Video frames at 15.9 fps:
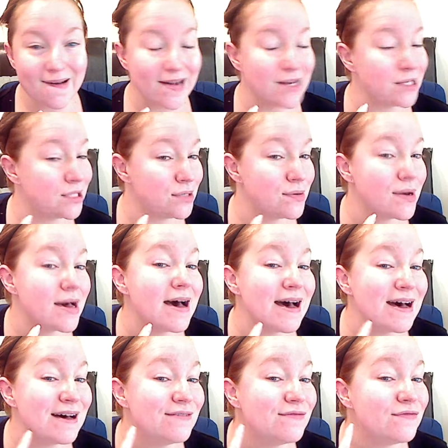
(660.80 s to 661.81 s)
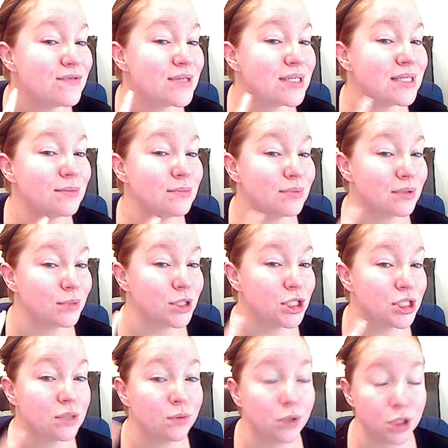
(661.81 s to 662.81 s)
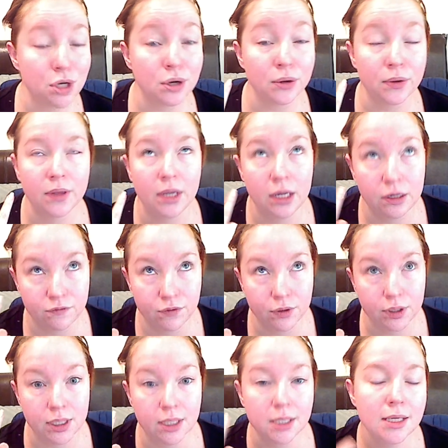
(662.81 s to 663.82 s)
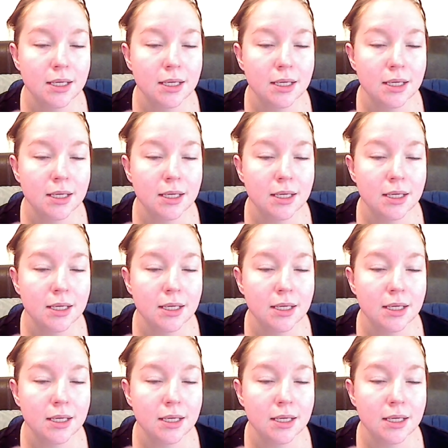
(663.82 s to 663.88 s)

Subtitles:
I do have some blemishes which are thankfully